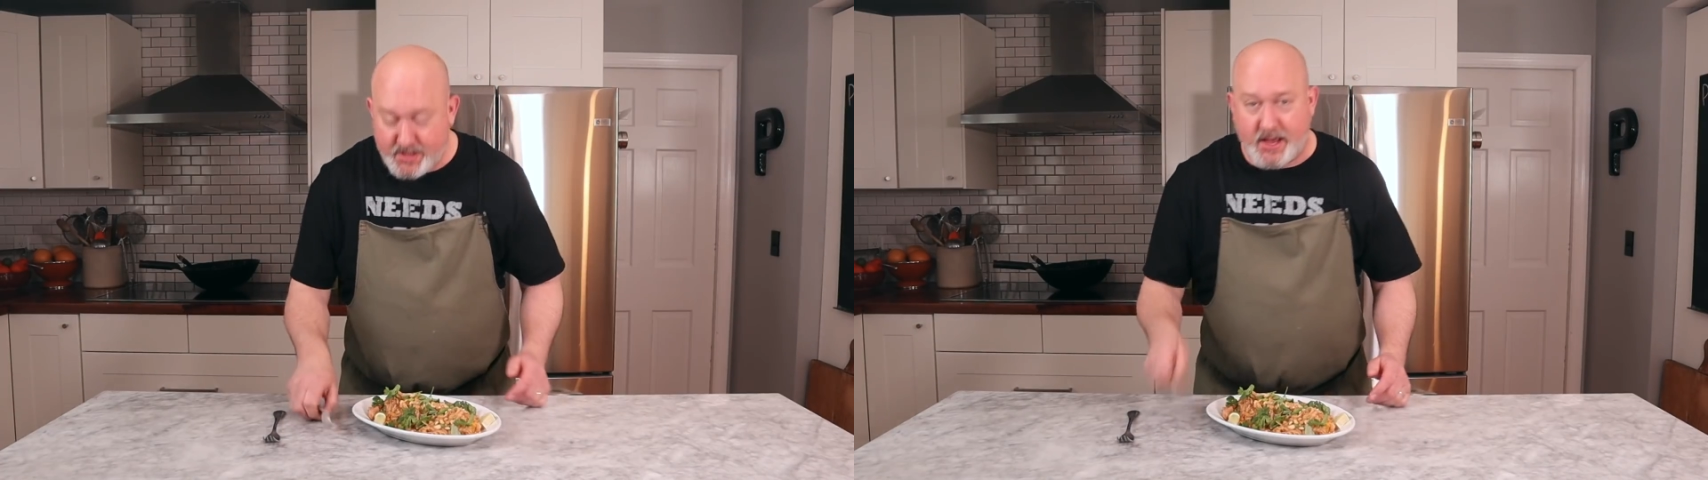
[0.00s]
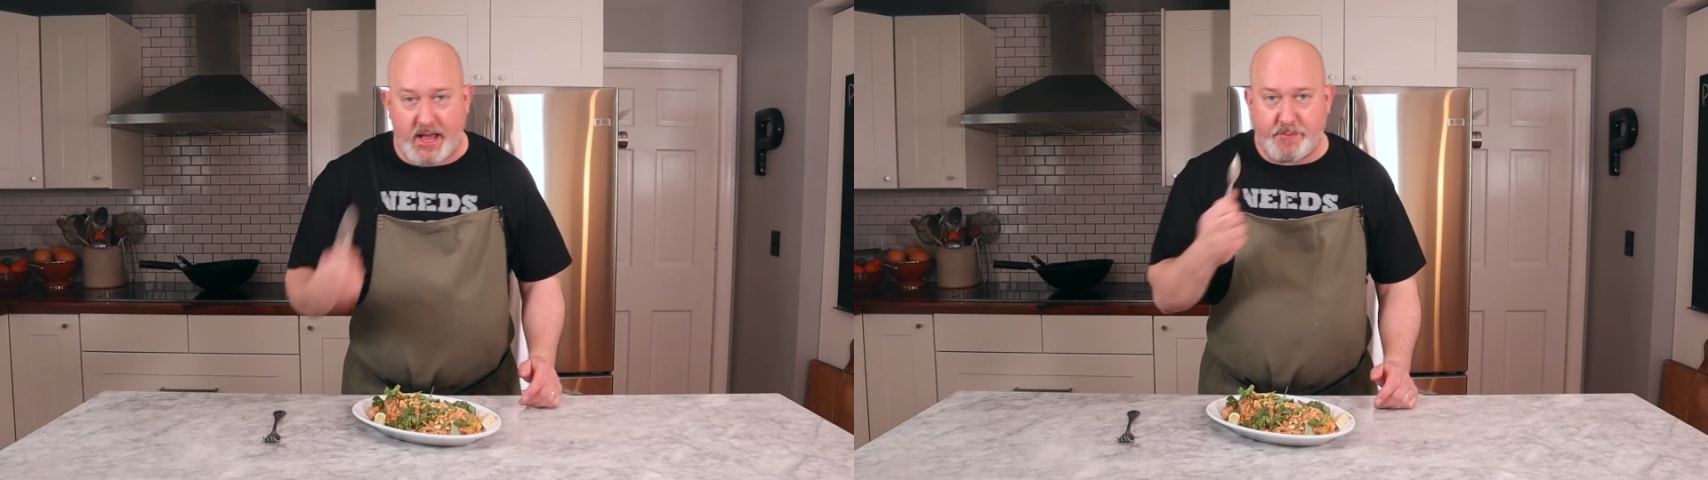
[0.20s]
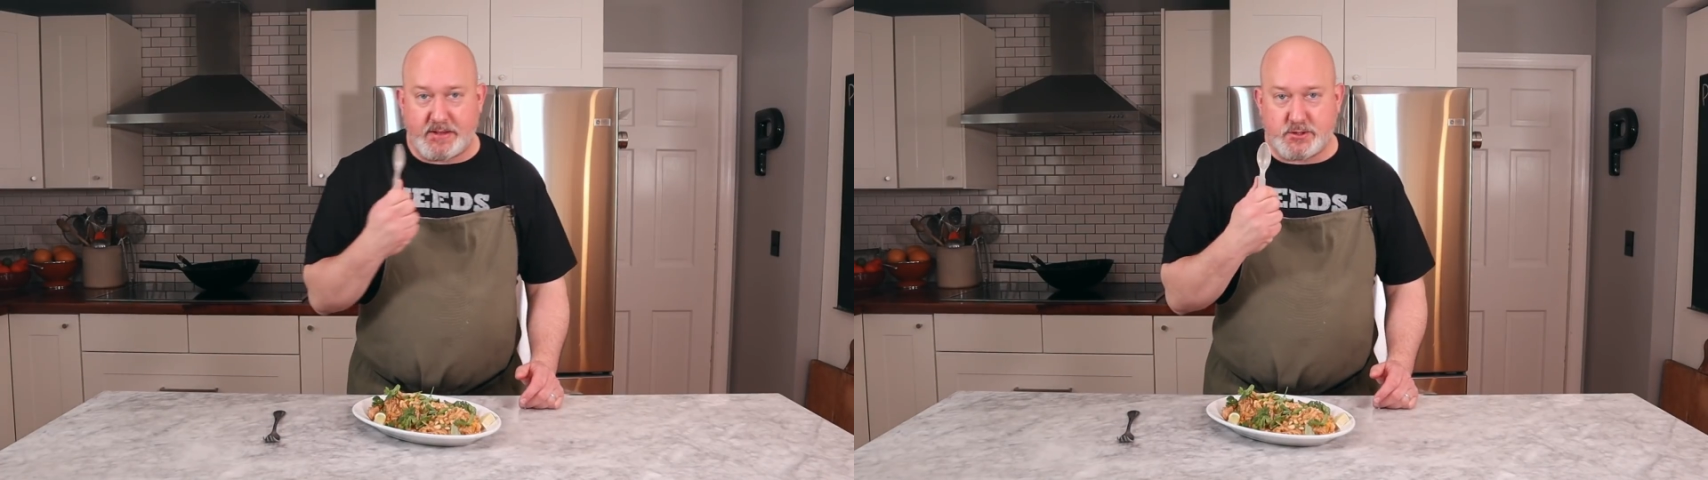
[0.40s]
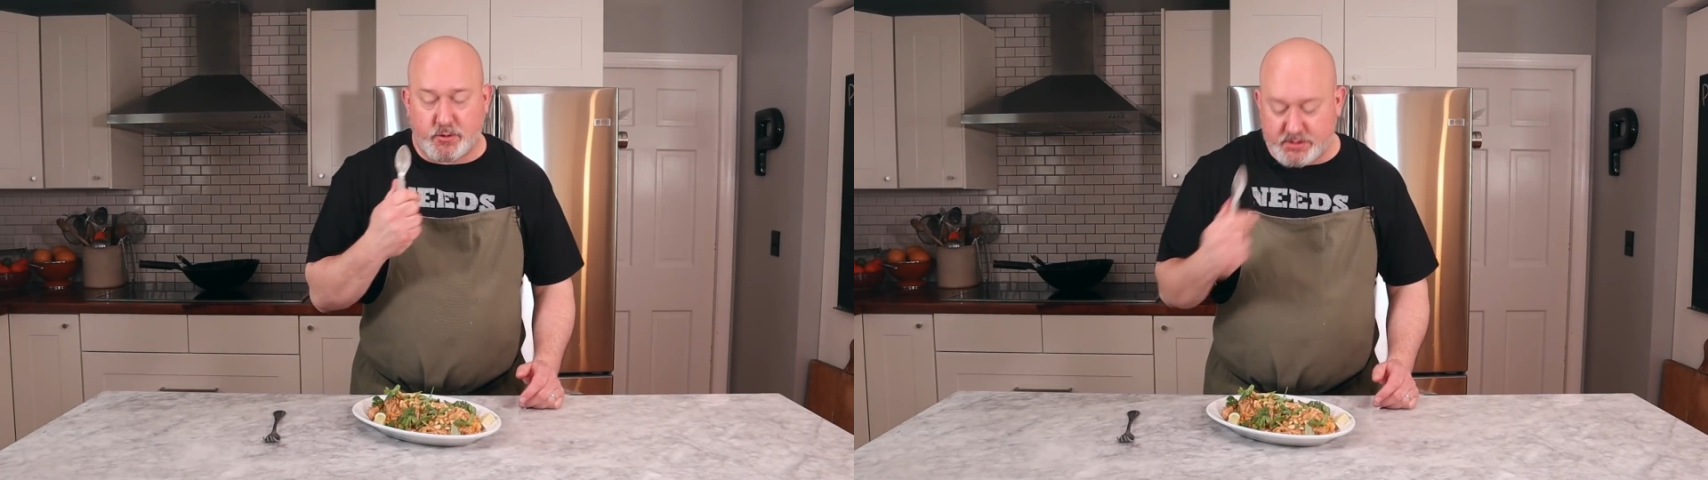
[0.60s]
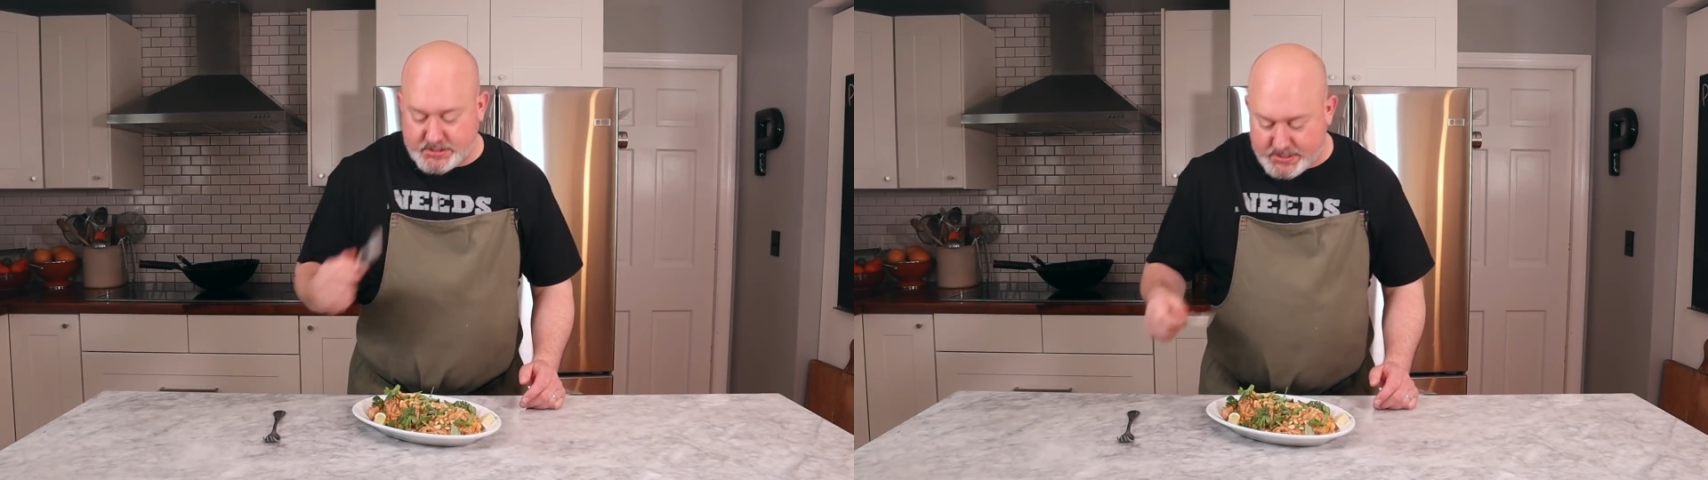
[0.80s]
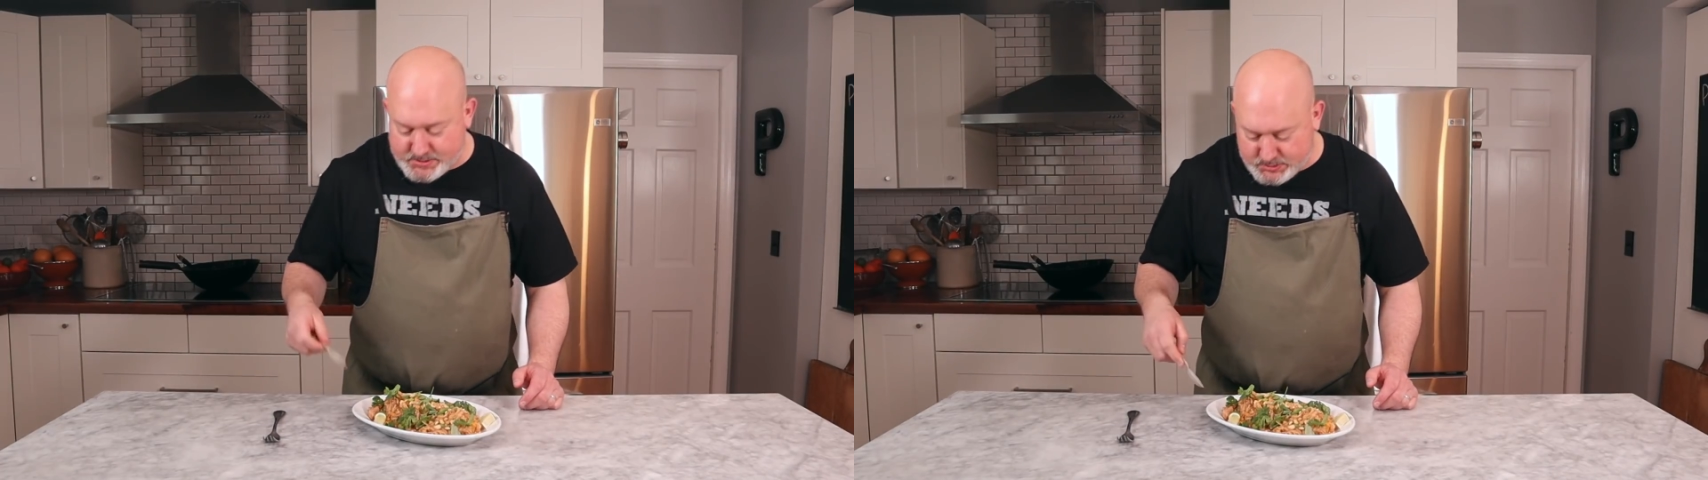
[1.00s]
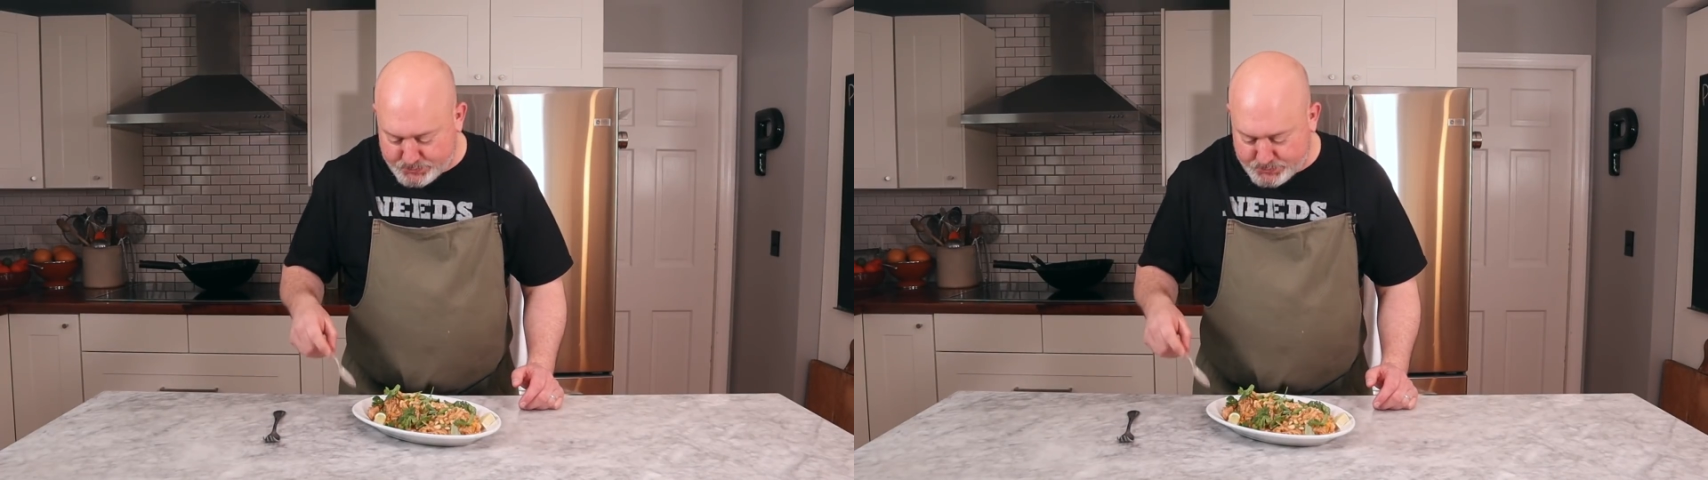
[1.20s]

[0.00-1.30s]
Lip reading: I have my Star Wars tasting